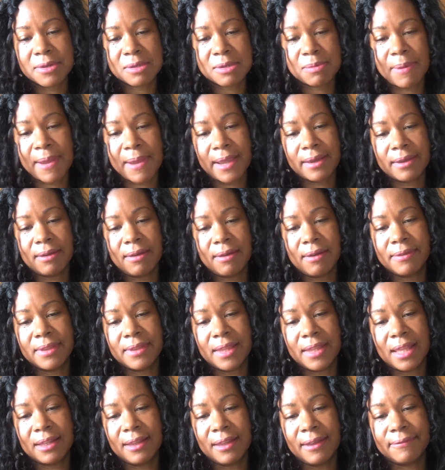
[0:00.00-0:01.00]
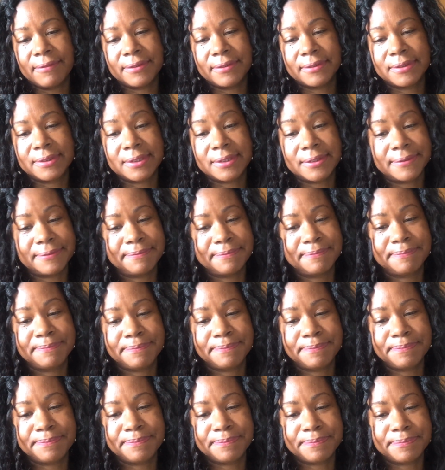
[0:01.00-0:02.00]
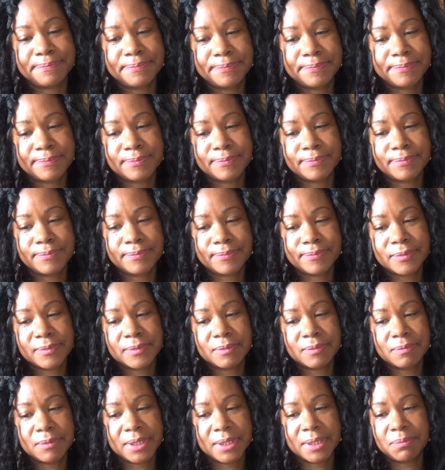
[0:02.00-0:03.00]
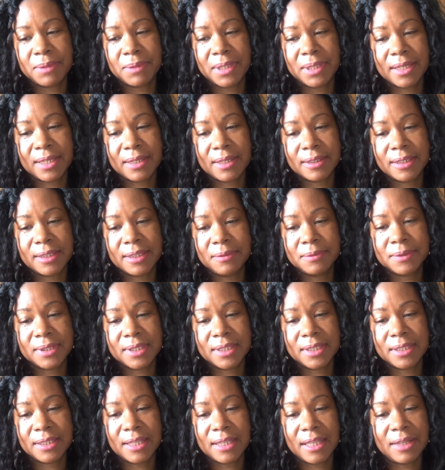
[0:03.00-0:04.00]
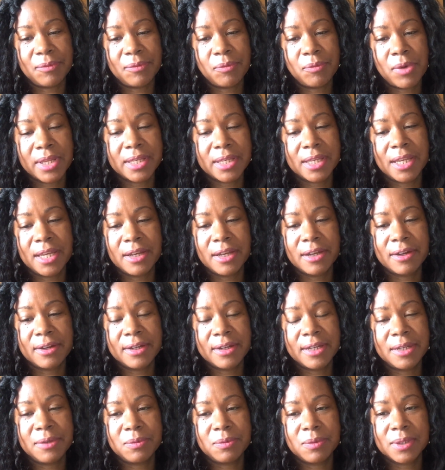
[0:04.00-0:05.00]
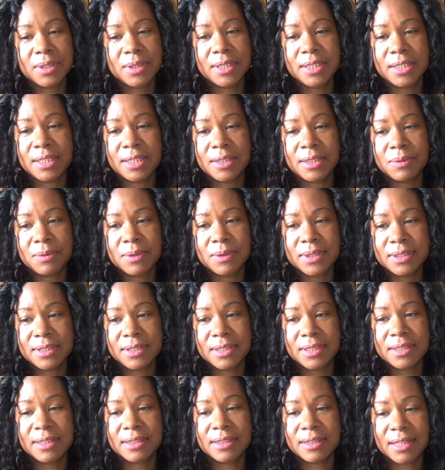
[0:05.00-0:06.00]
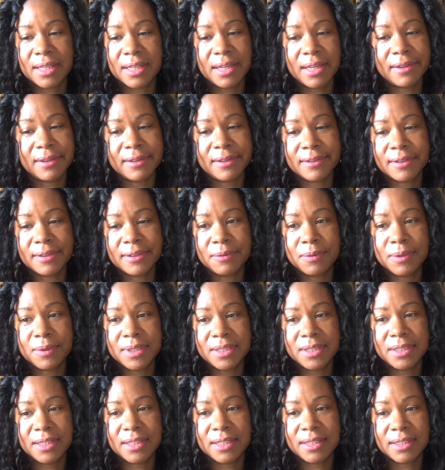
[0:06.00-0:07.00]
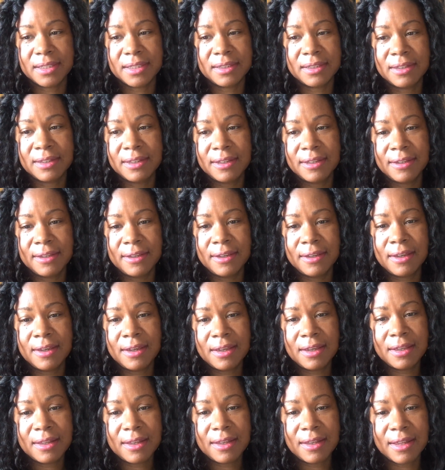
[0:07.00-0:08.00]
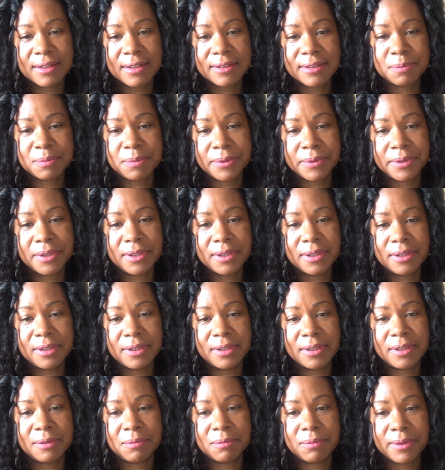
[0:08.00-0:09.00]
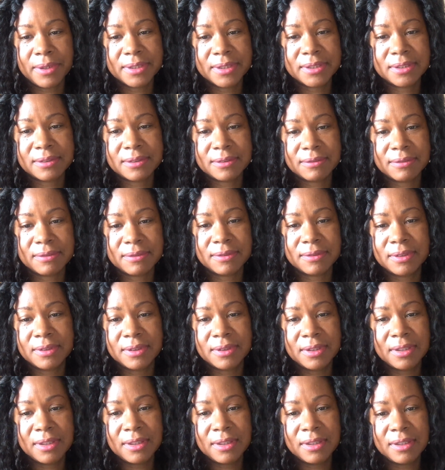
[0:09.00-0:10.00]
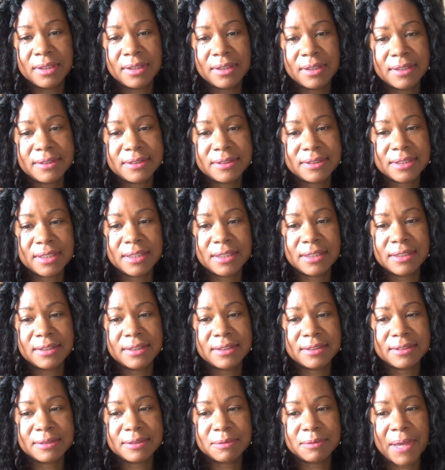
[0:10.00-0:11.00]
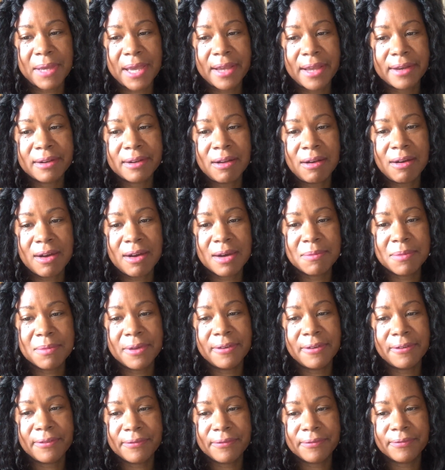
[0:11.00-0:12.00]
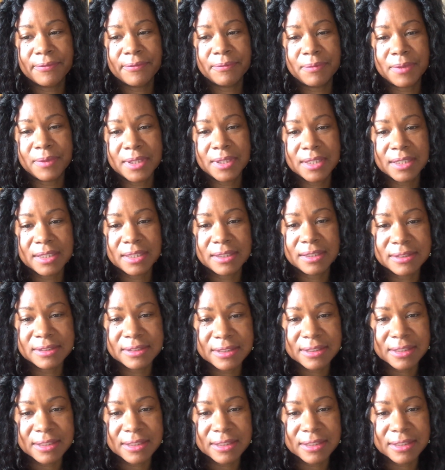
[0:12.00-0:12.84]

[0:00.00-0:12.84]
back on that level. So, but man, he in 1 year he really did the thing. He really did. That's pretty impressive. And they say it's bad karma because